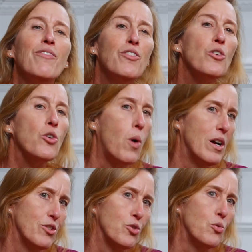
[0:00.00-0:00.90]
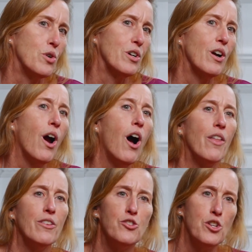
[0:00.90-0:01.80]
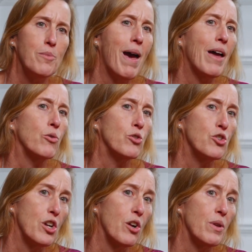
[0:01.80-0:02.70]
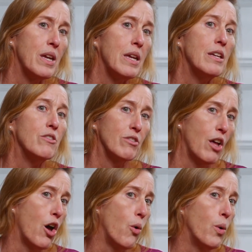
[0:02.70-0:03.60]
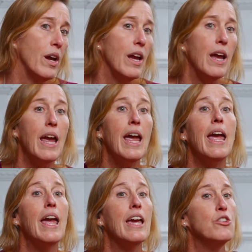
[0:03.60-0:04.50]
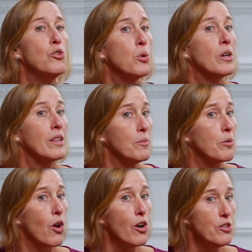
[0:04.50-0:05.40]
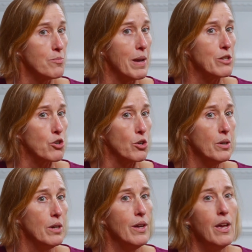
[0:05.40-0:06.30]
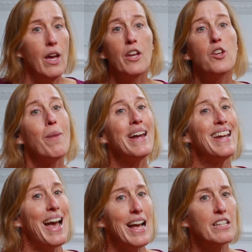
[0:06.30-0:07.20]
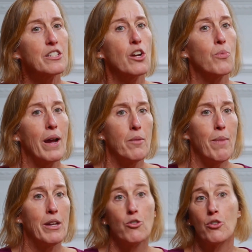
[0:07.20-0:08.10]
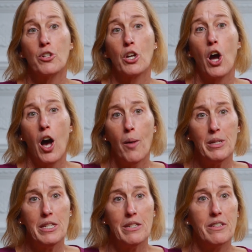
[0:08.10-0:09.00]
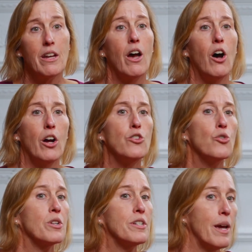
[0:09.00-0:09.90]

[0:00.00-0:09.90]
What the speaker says: If your quant score on the GMAT or GRE is low, and you are a liberal arts major, you might ask a recommender to comment on your